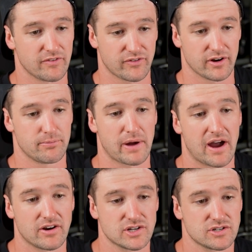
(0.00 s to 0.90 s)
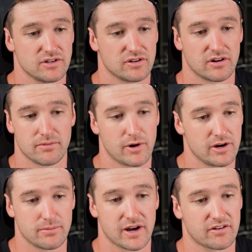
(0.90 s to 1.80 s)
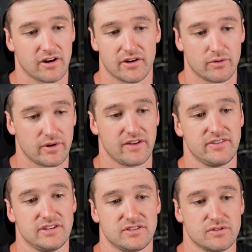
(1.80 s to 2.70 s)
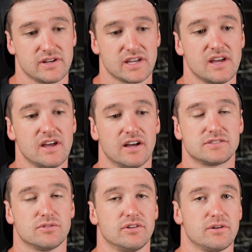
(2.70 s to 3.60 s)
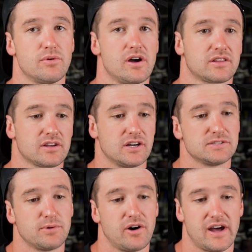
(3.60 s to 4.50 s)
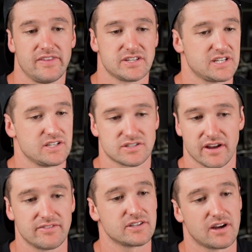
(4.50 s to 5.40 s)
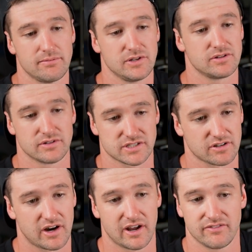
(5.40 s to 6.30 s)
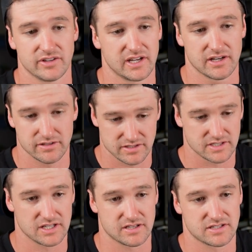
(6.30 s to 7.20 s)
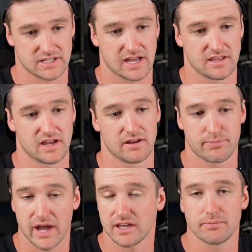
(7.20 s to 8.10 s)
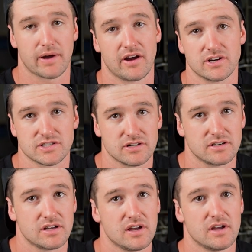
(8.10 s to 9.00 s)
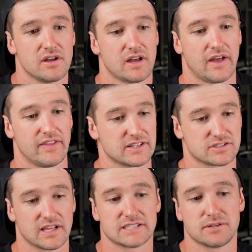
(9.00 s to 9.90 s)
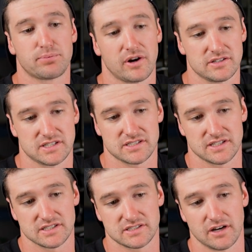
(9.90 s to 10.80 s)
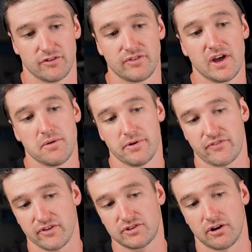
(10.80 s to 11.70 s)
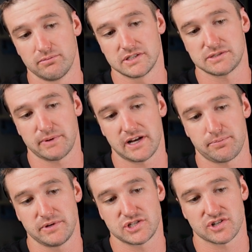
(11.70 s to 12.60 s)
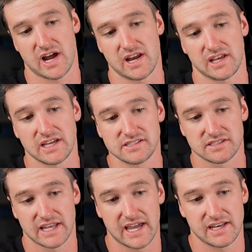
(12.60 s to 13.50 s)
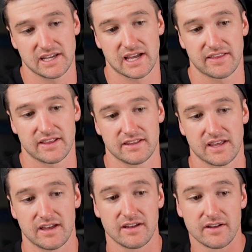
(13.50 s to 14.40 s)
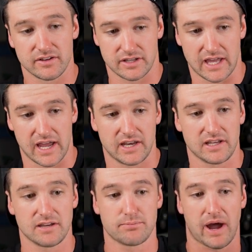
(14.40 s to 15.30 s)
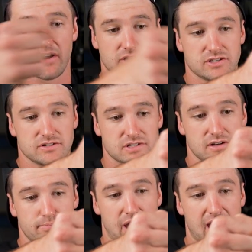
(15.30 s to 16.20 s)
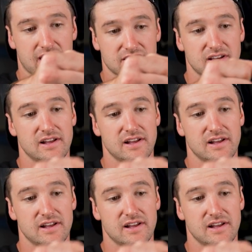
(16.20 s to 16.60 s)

for a parachuter or a motorbike rider or whatever you're doing, it's all the work that goes behind the scenes. So every time you do a skydive, you need to stay there and pack your parachute. And so that's a process in itself. But for Tom to speed up his training, he's landing and then they're handing him parachutes that are packed.